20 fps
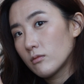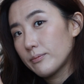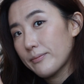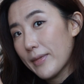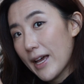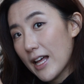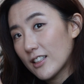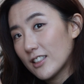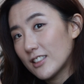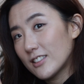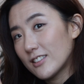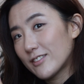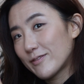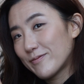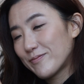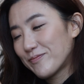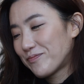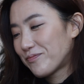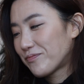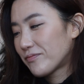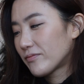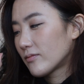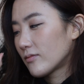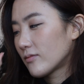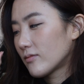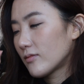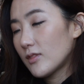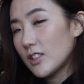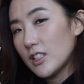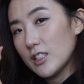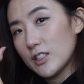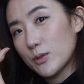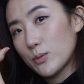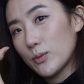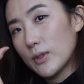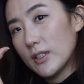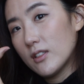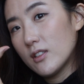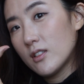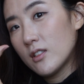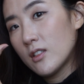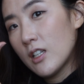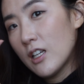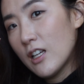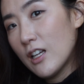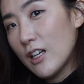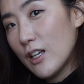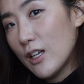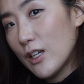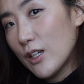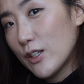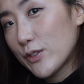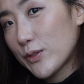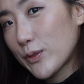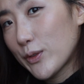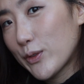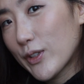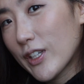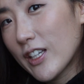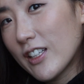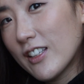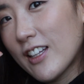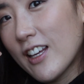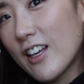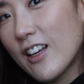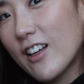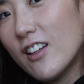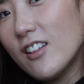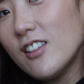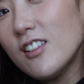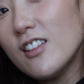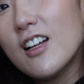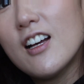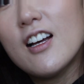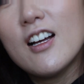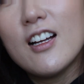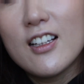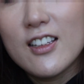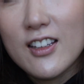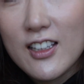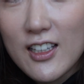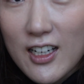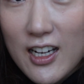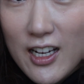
palette. This one. So you can tell that